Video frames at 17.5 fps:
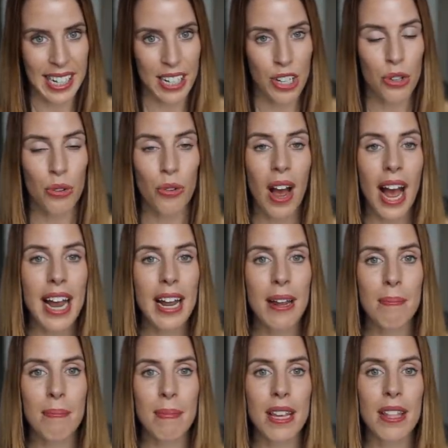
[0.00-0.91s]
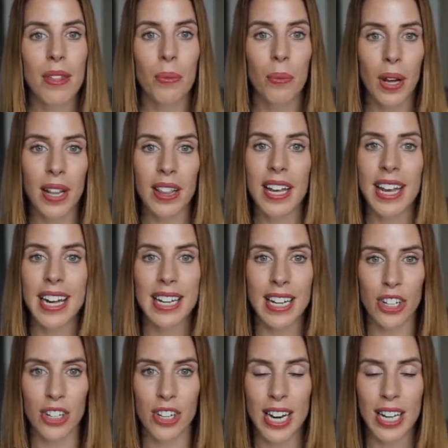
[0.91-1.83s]
try and be the one that
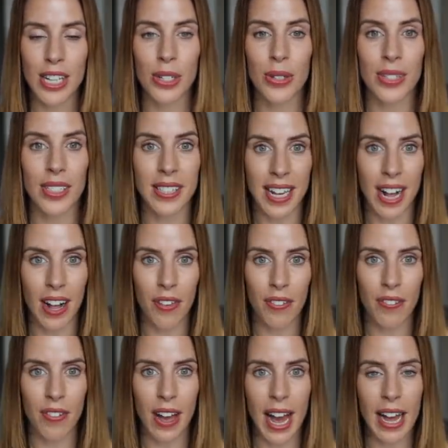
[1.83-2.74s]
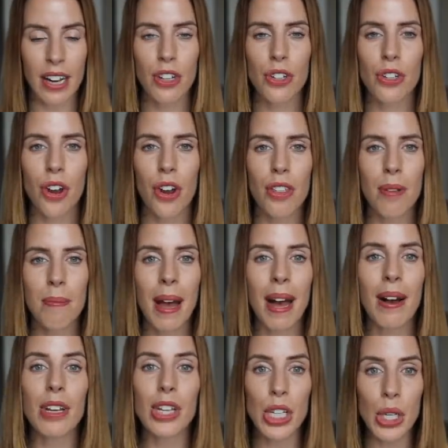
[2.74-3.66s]
initiates yourself and show them
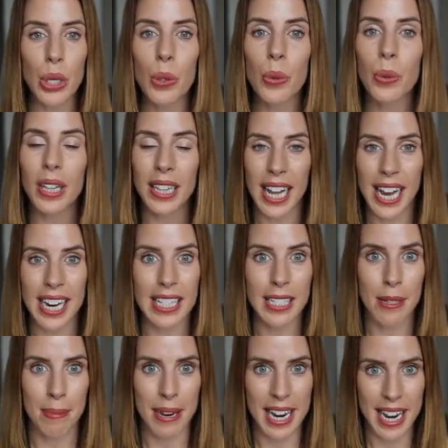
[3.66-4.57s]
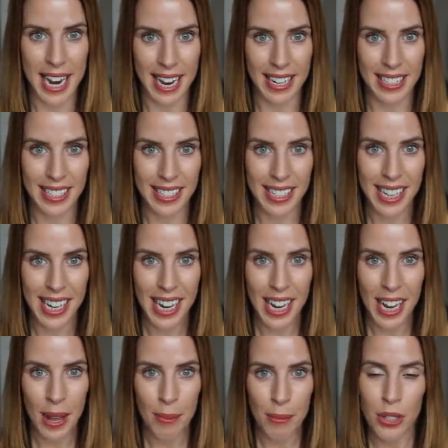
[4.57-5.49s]
how you like to be kissed.
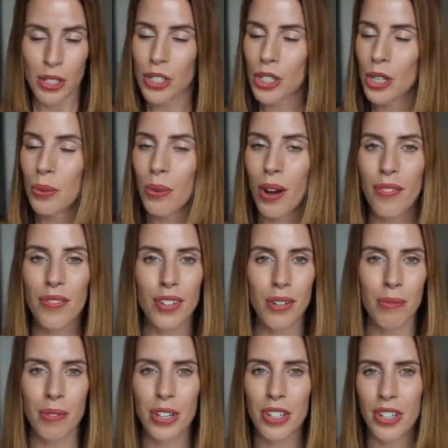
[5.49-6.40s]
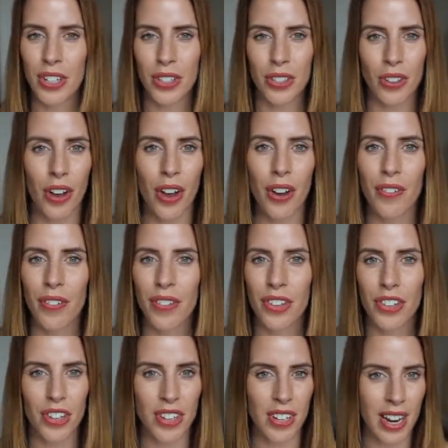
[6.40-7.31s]
Because too often we just go for
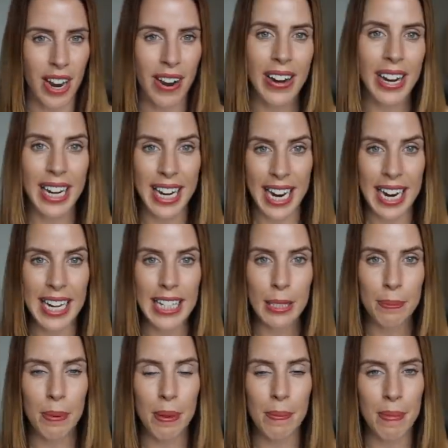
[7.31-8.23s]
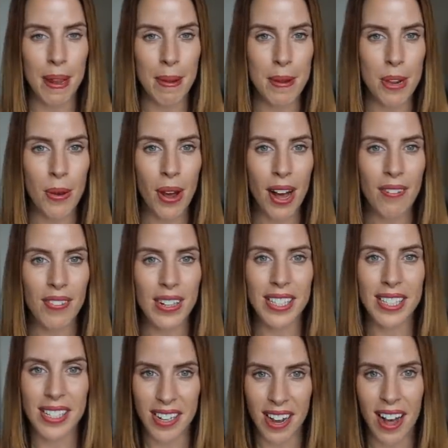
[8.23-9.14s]
the generic kiss, but maybe you have a
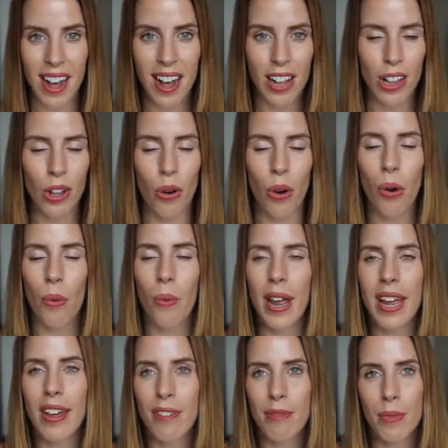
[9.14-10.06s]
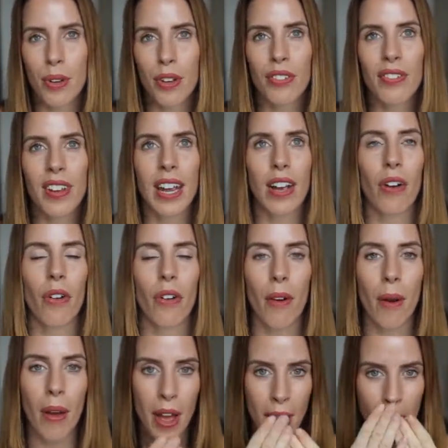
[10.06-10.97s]
style or a way of moving
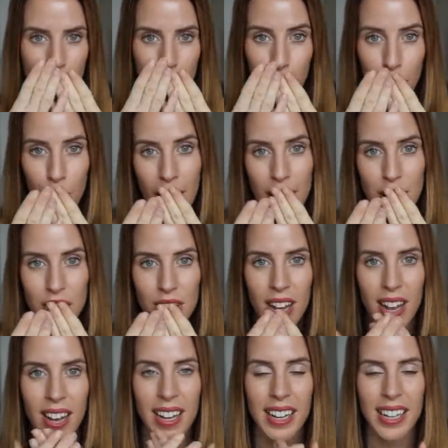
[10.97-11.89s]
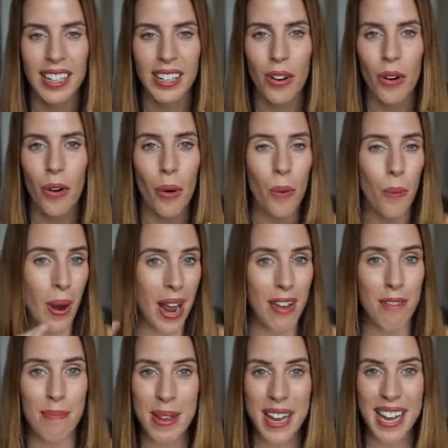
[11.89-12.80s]
or a pressure or a way
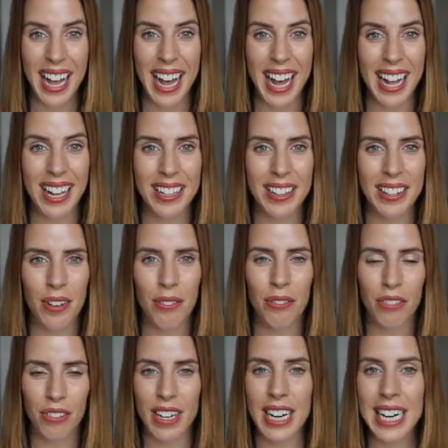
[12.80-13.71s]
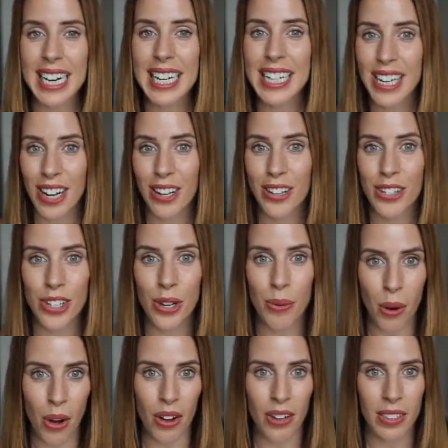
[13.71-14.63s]
of being held that really turns
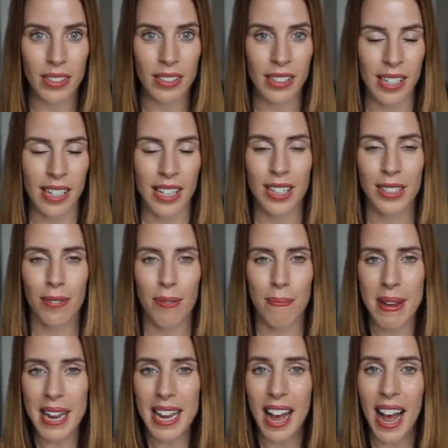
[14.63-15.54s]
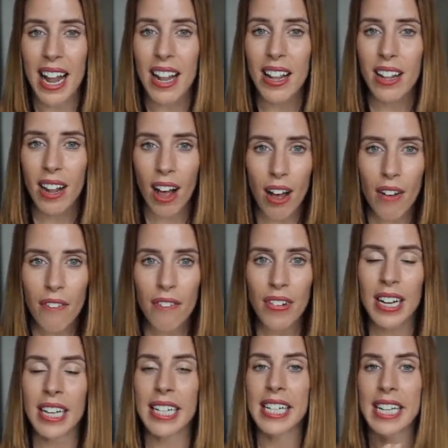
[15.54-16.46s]
you on. So for me, I love
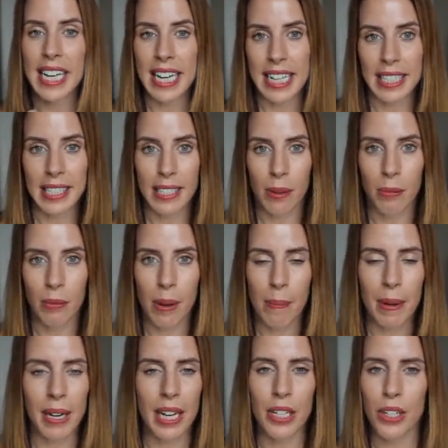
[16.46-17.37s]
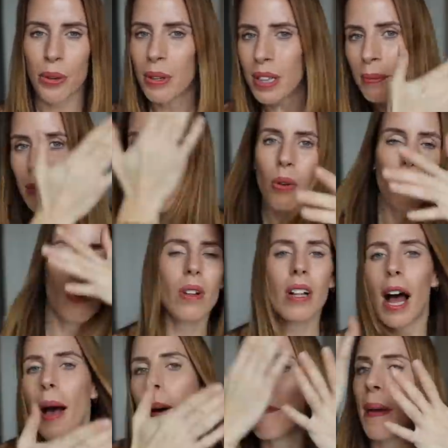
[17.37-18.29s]
to kiss someone, but I don't want them
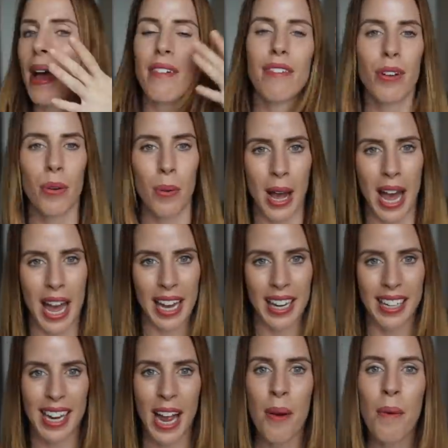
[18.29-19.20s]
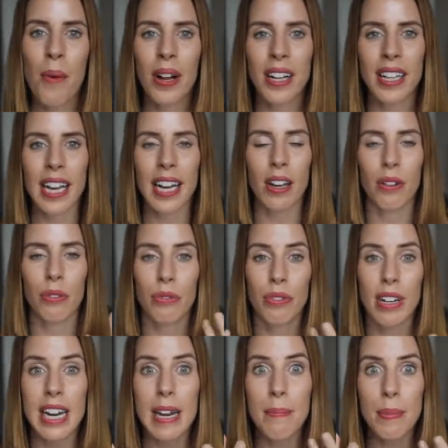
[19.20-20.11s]
all up everywhere. I want like a
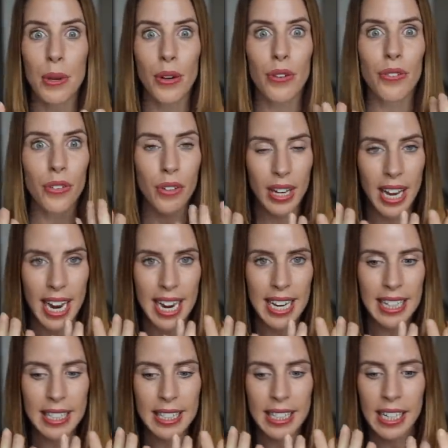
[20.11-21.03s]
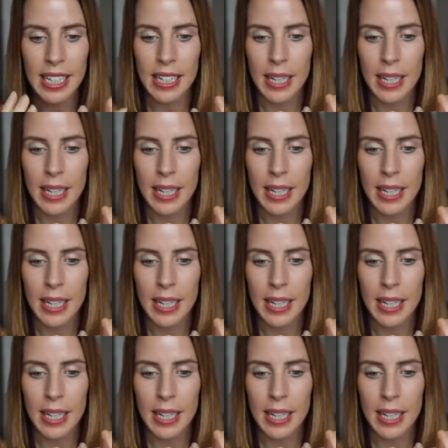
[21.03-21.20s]
really beautiful kiss.